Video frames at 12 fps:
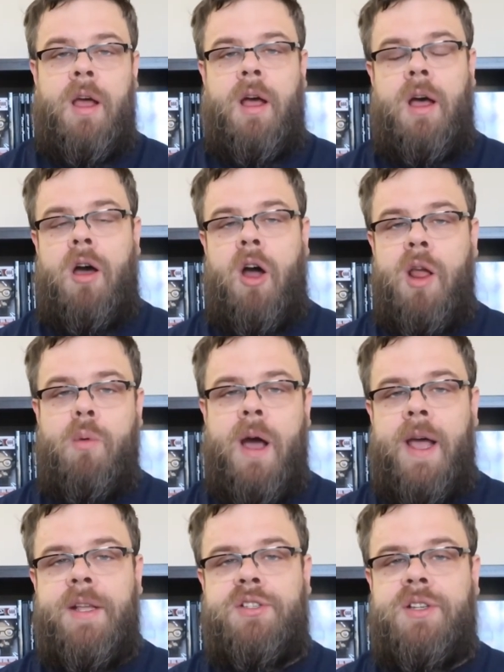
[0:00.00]
Uh,
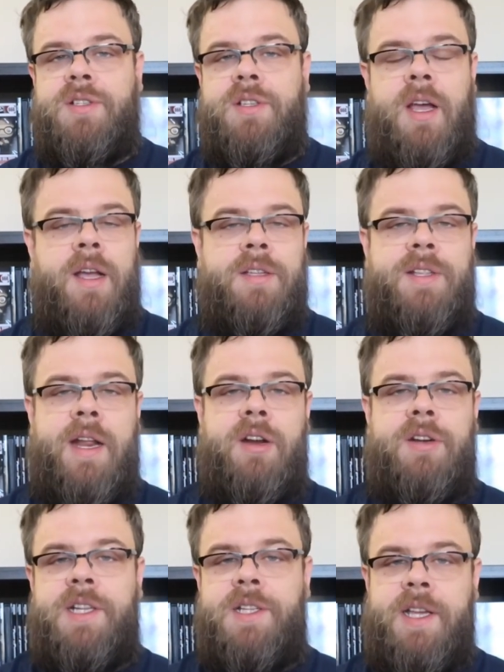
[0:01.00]
audio-wise, just uh,
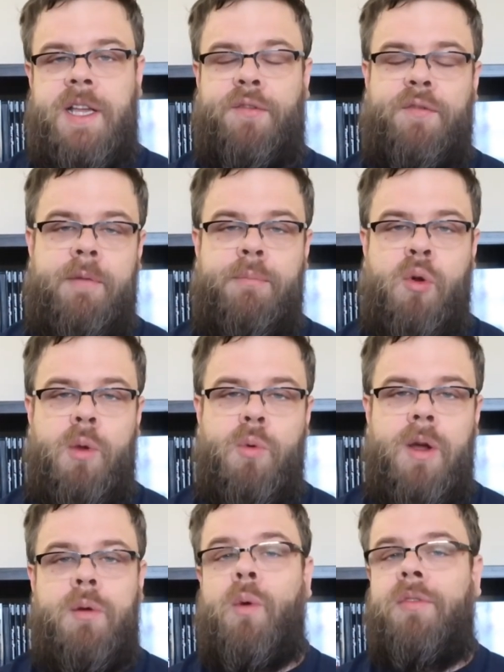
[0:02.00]
standard DTS 5.1.
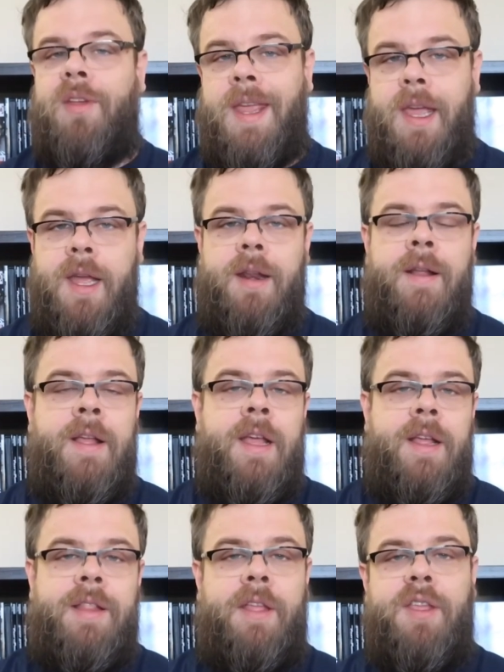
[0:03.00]
Once again,
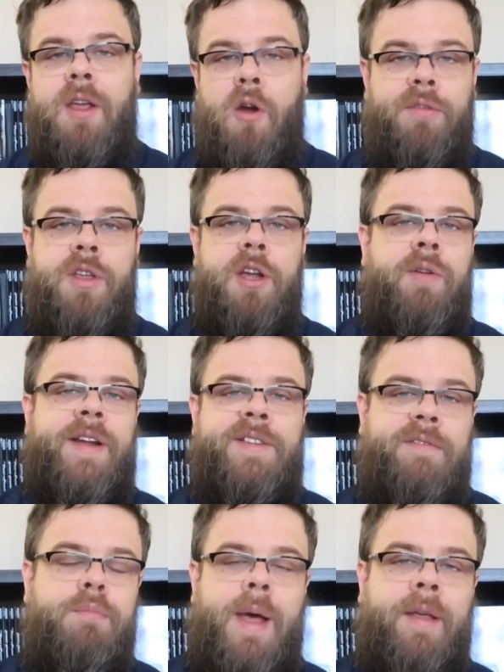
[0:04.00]
nothing overly
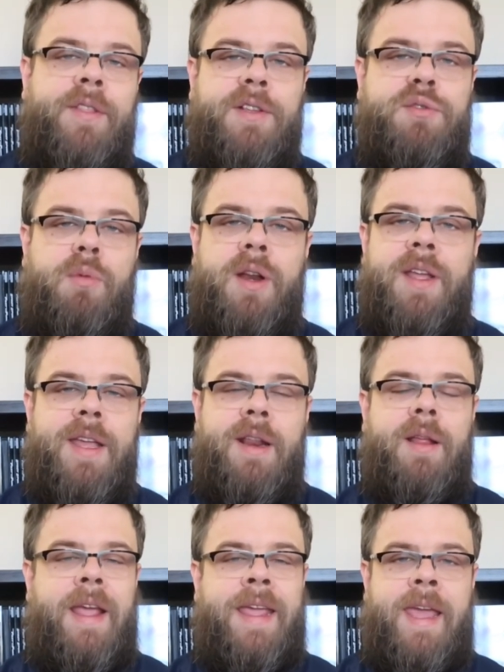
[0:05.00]
aggressive about this one. You
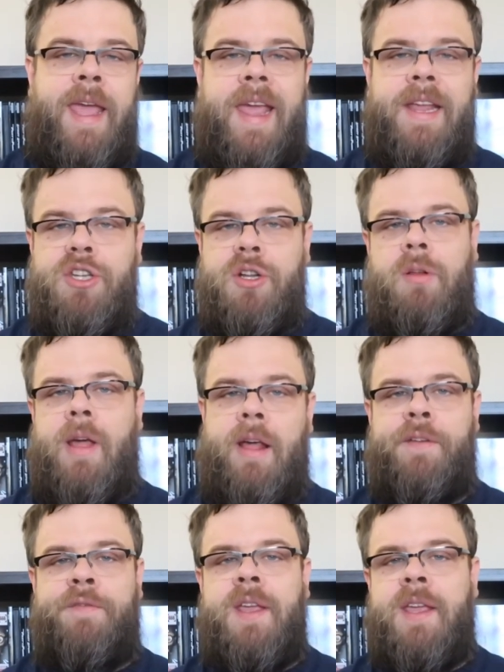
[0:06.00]
get occasional
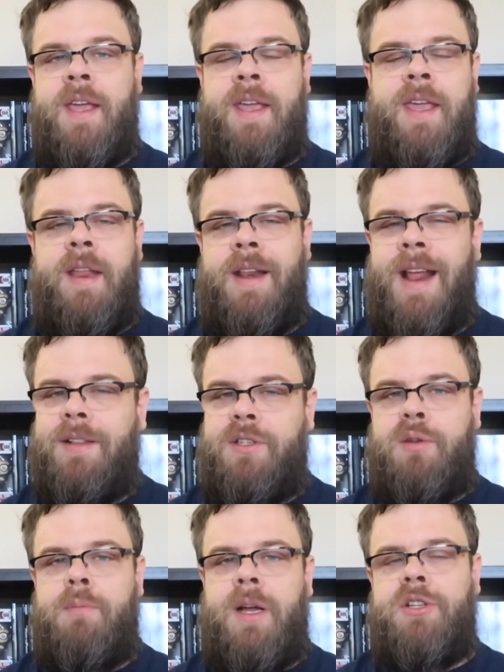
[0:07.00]
LFE kick in, not
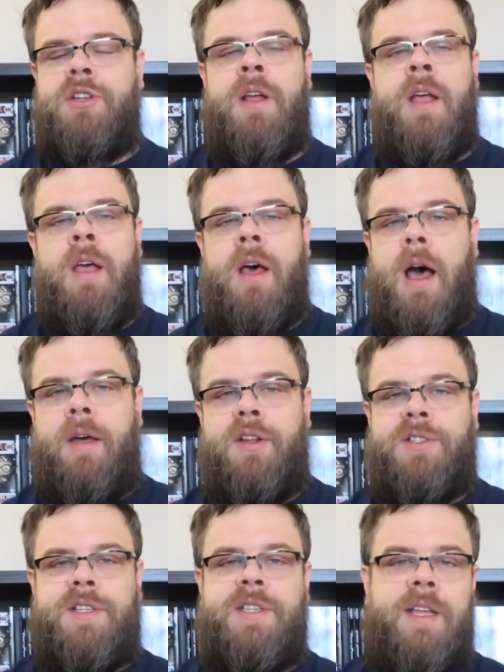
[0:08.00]
too much. Uh,
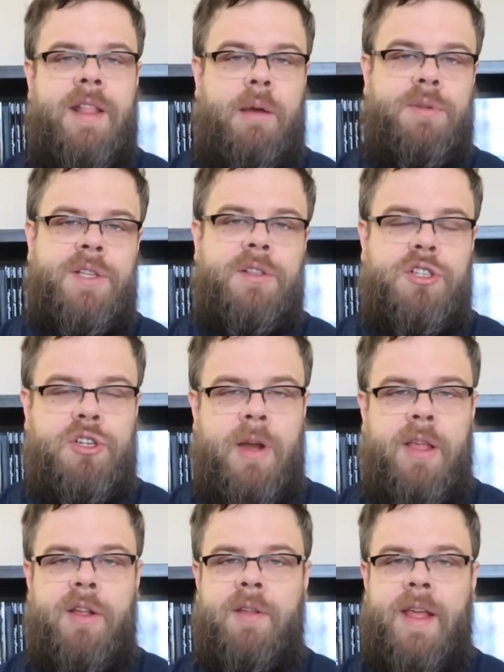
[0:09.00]
there's a scene that was in the
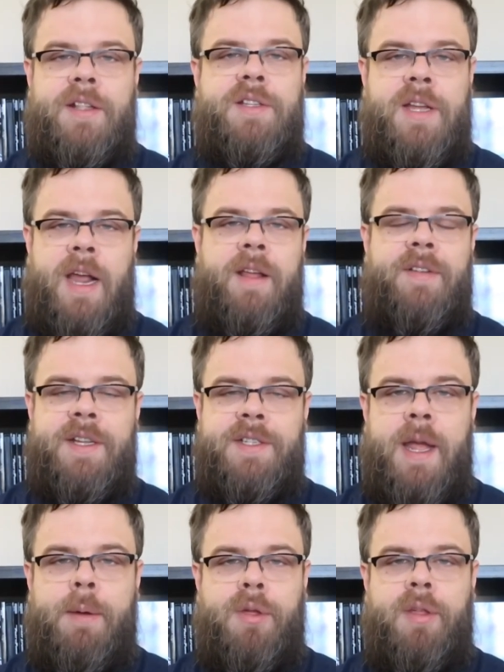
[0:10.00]
trailer that's kind of an
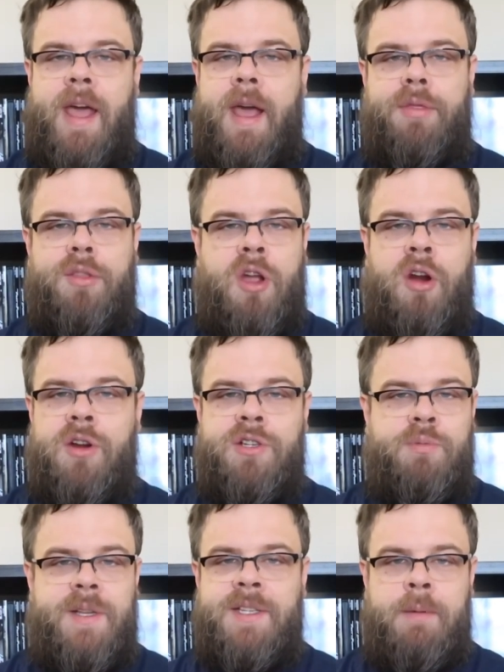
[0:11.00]
example of that,
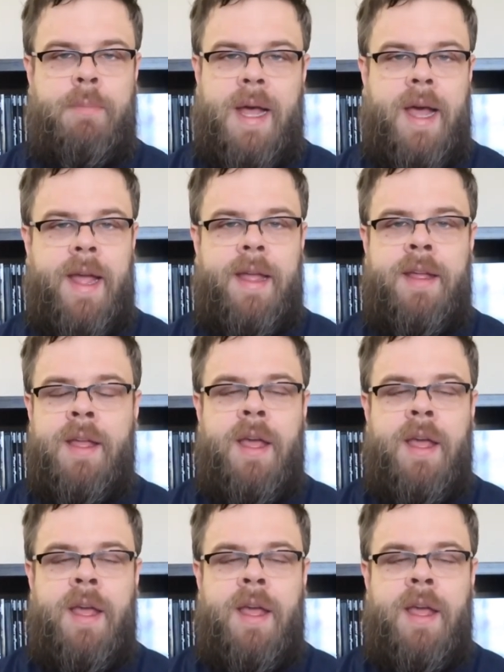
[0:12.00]
cars whizzing by.